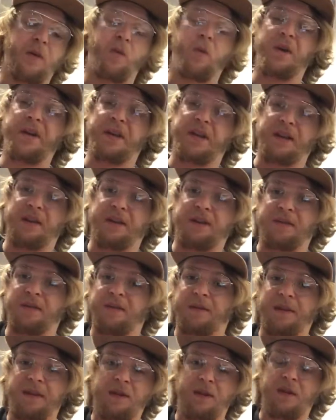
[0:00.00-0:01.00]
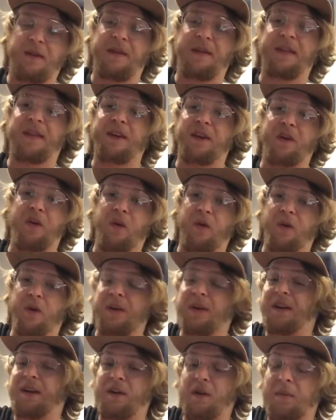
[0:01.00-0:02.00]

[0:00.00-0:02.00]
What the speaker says: the chord,